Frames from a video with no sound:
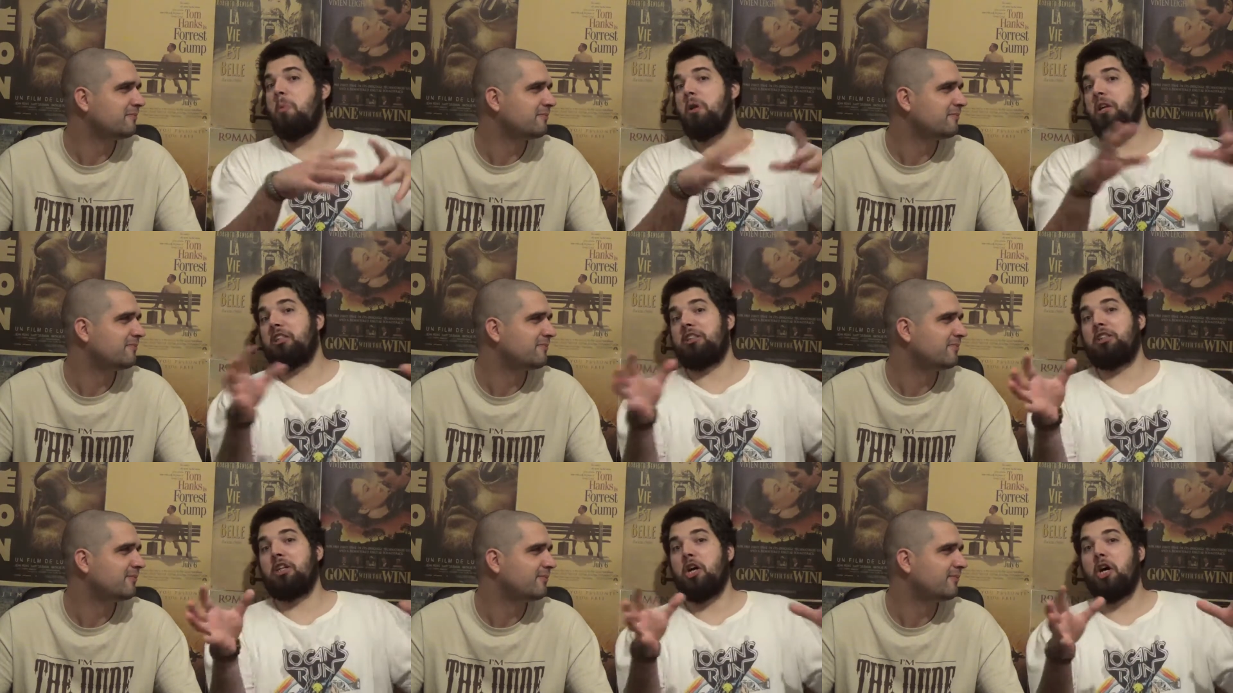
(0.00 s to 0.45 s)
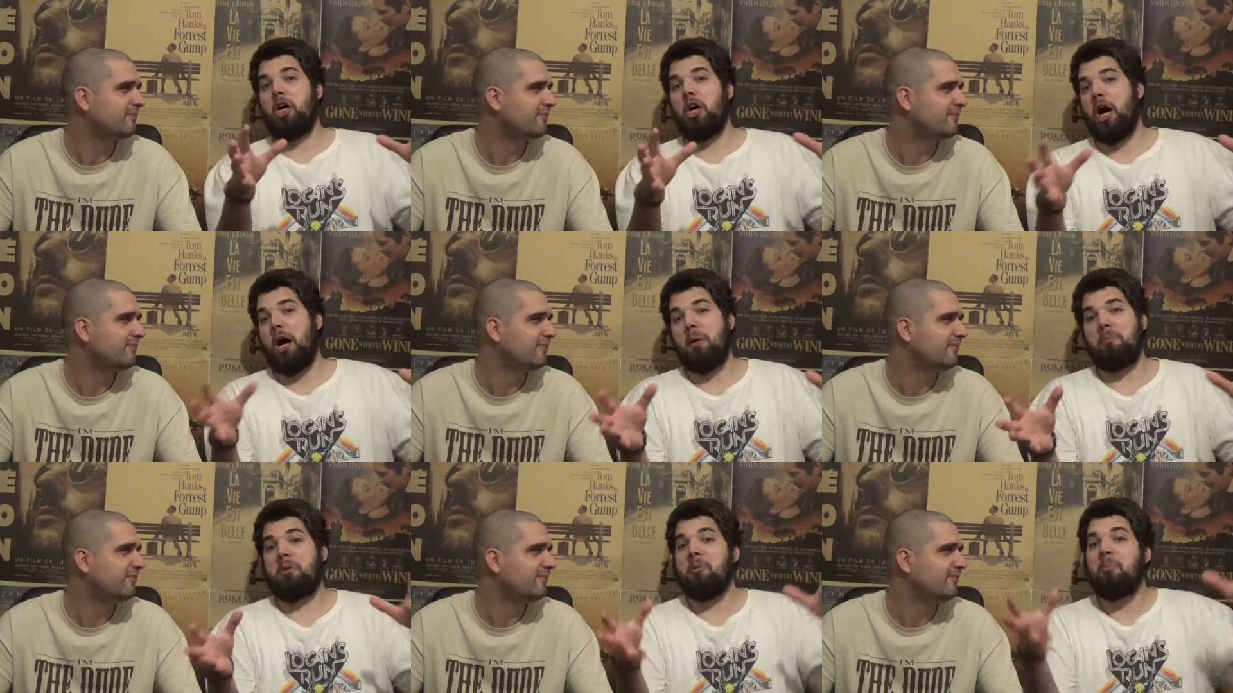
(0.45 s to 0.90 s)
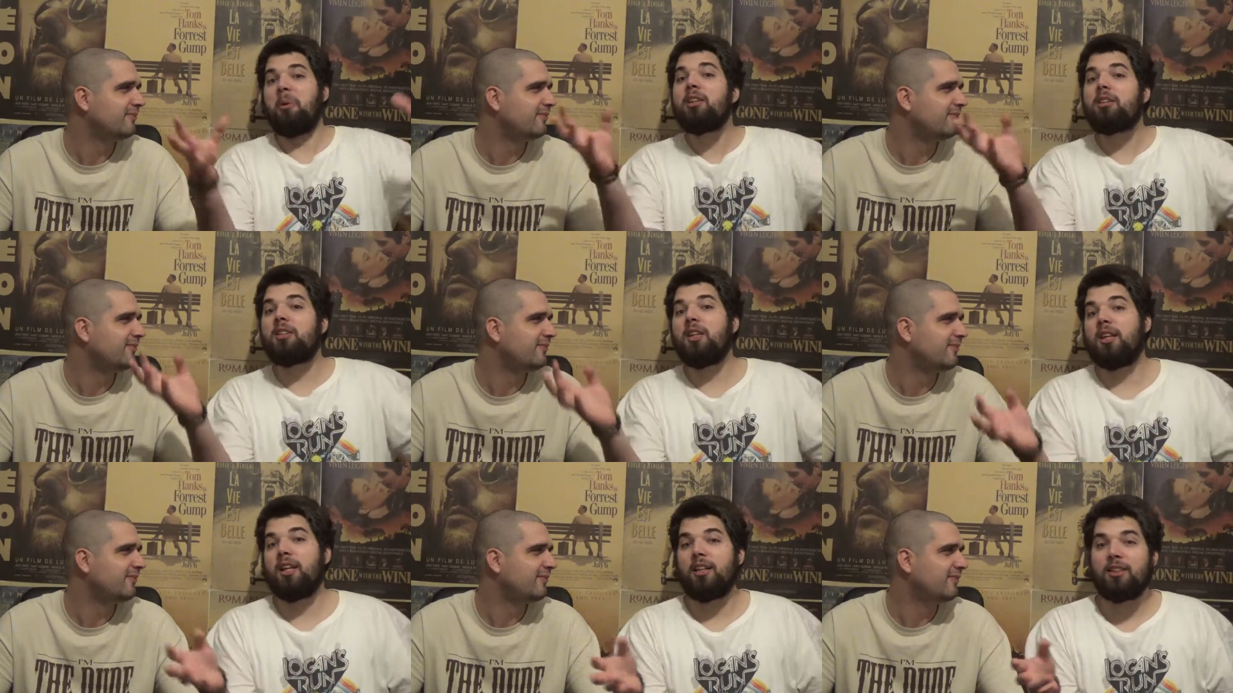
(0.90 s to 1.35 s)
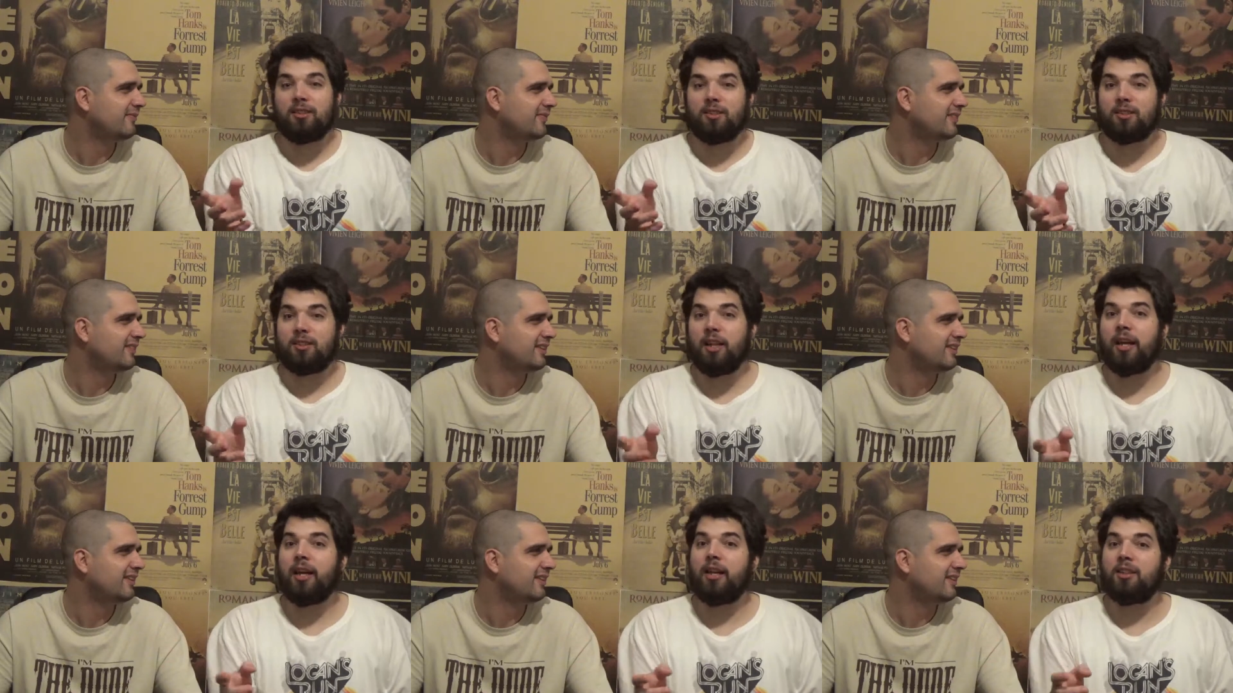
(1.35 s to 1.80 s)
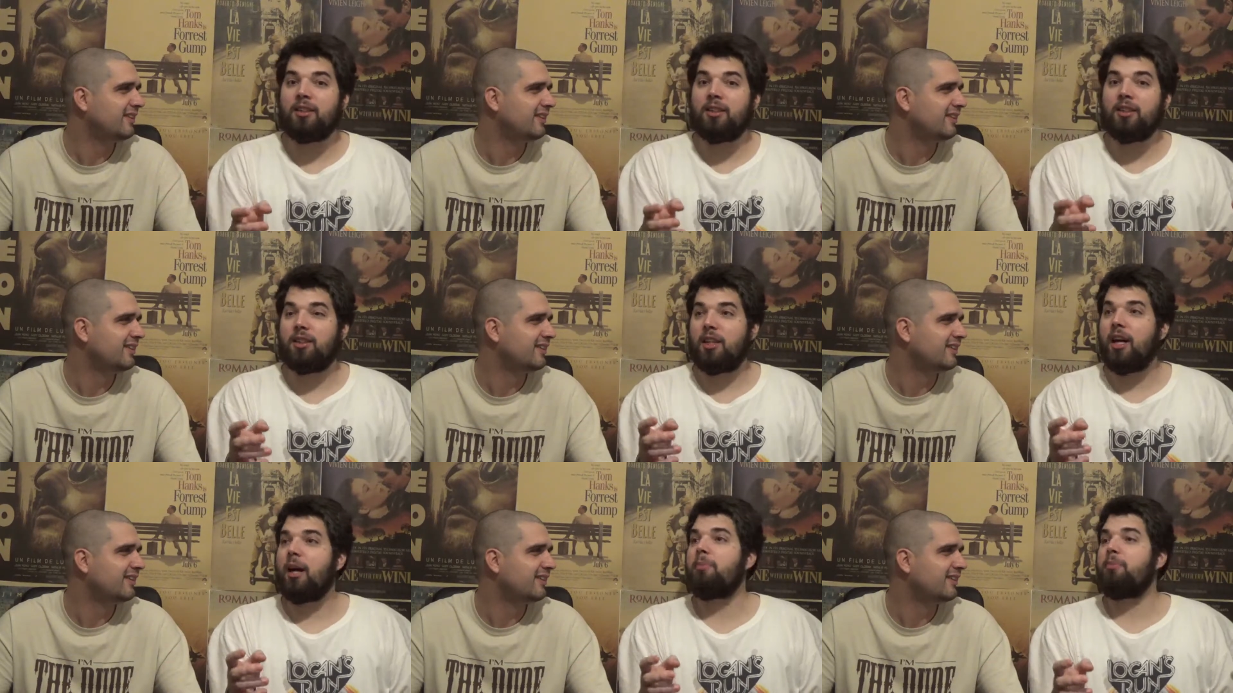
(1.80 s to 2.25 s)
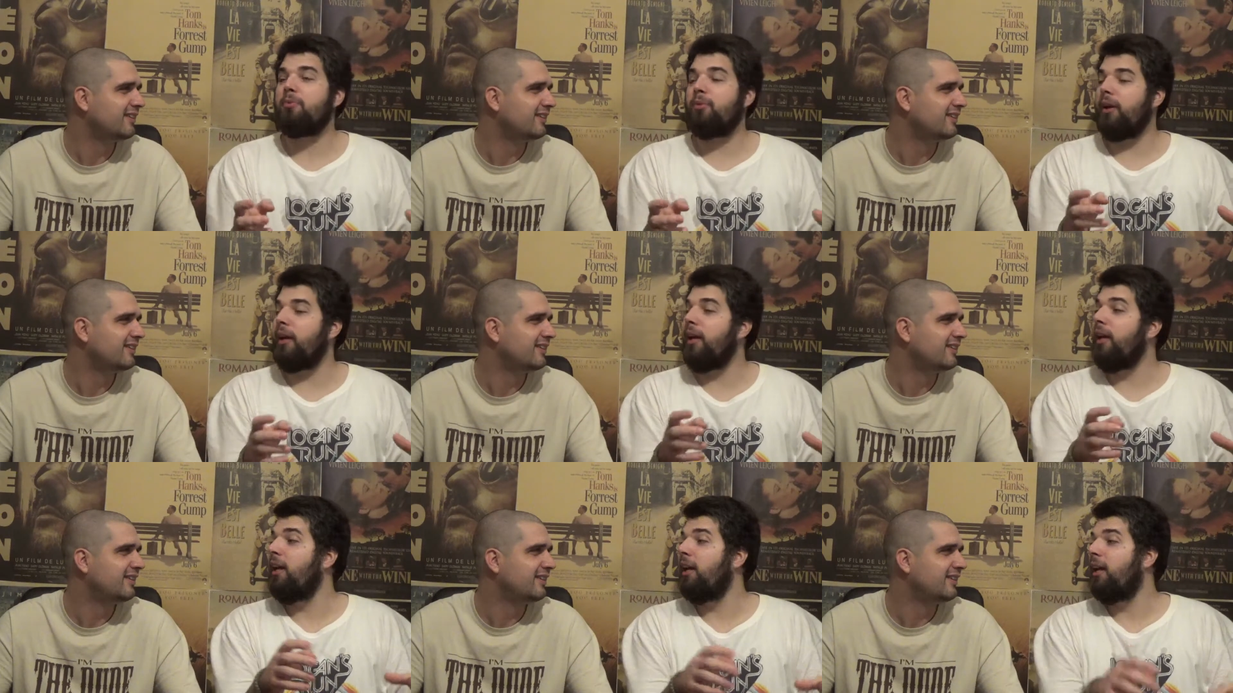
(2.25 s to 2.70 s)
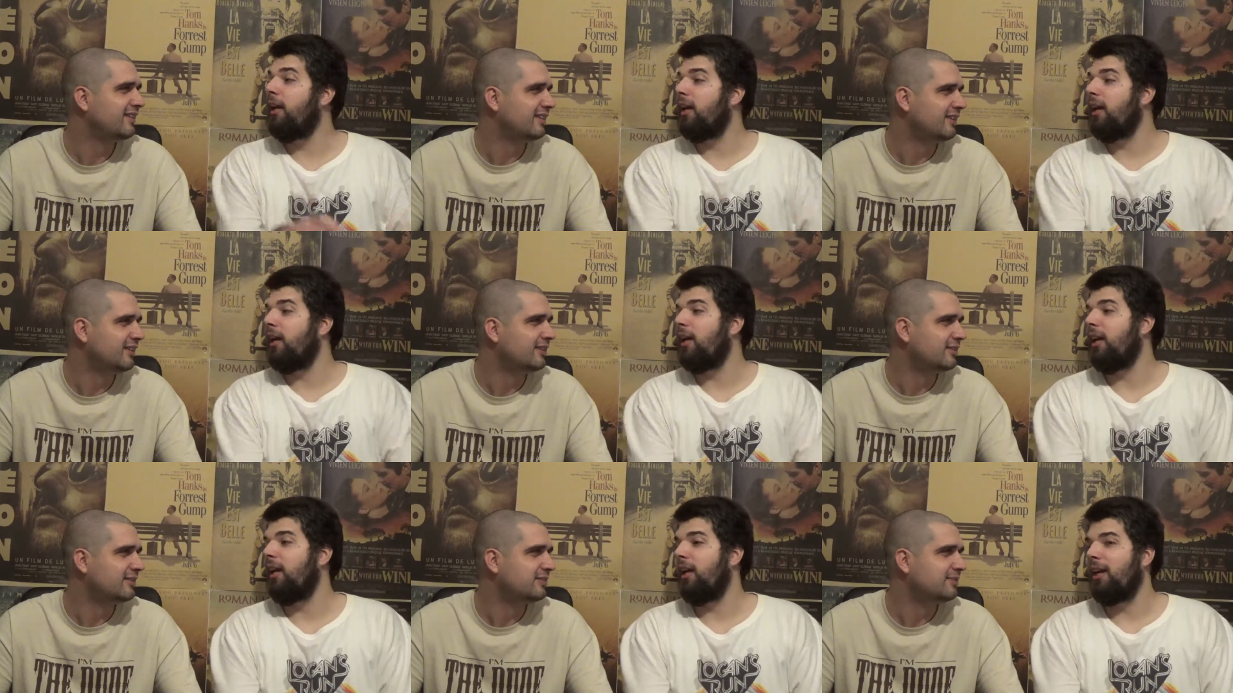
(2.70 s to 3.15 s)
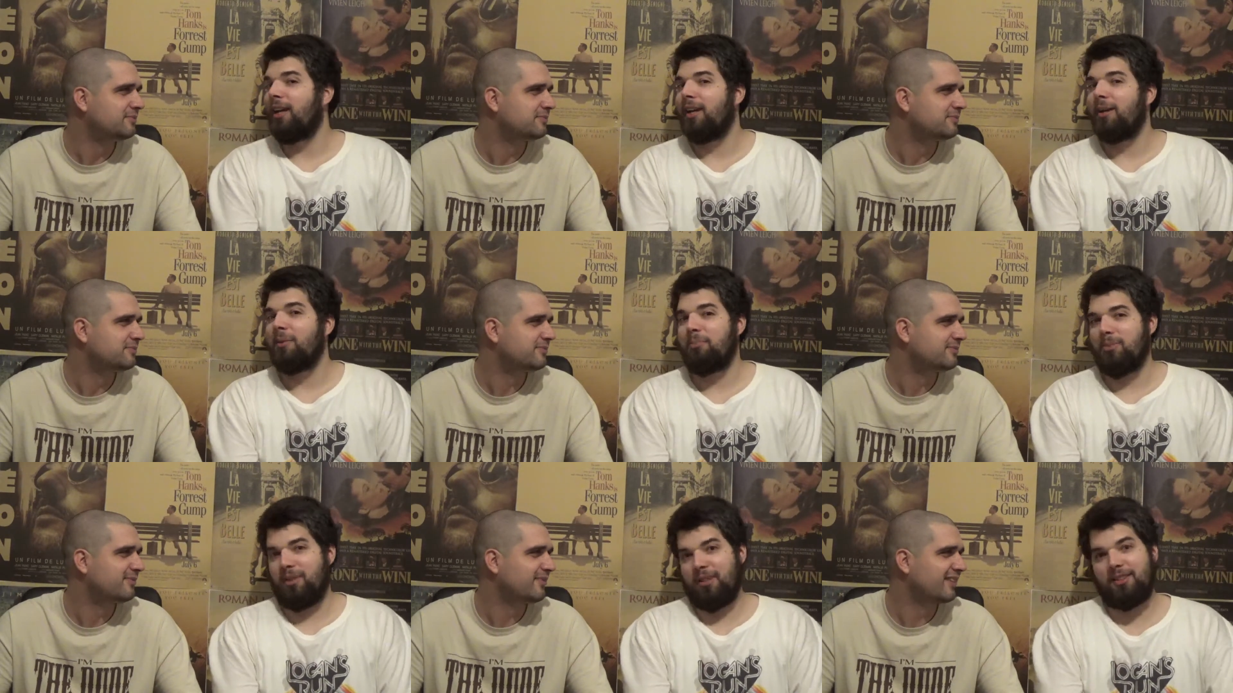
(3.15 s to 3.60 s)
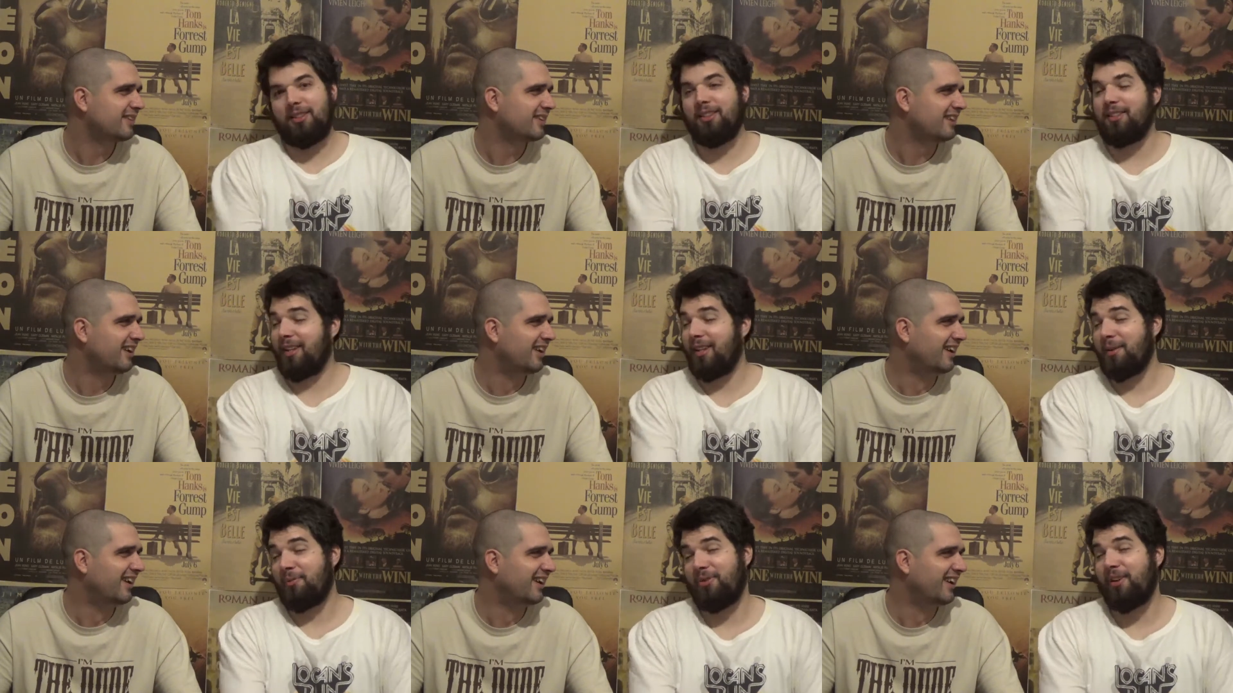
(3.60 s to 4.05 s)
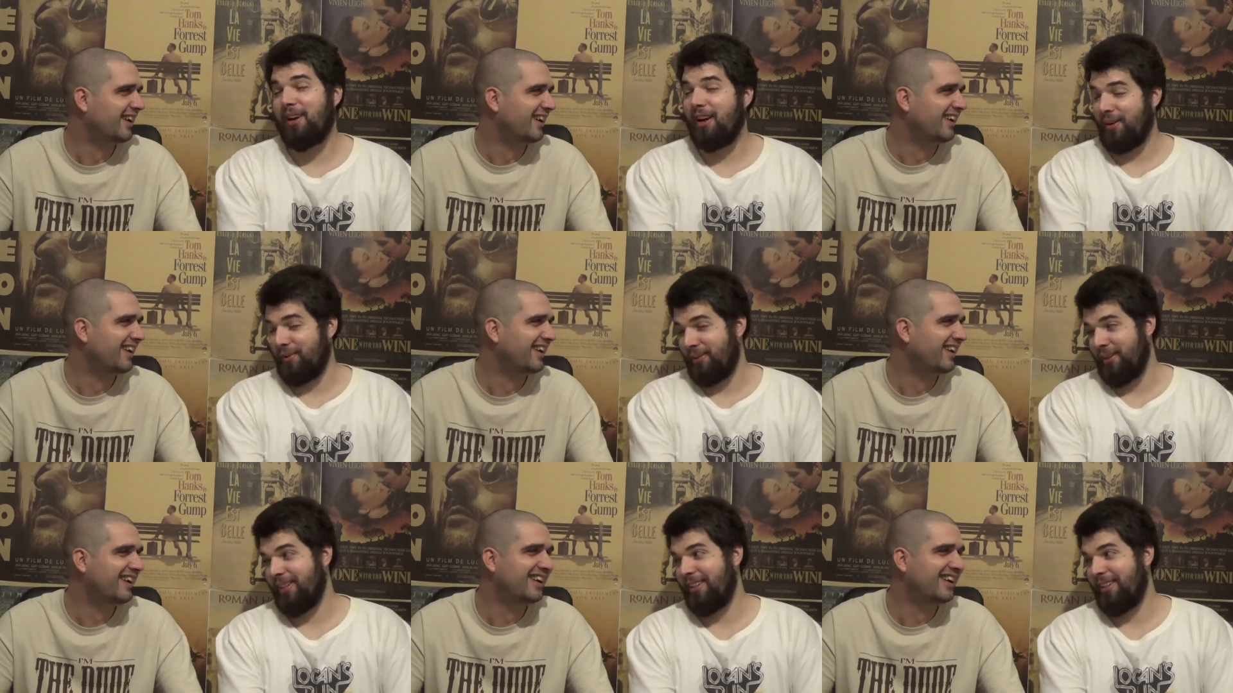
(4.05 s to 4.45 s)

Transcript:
Speaker 1: be so optimistic as to say it's in top three, but it's in top five.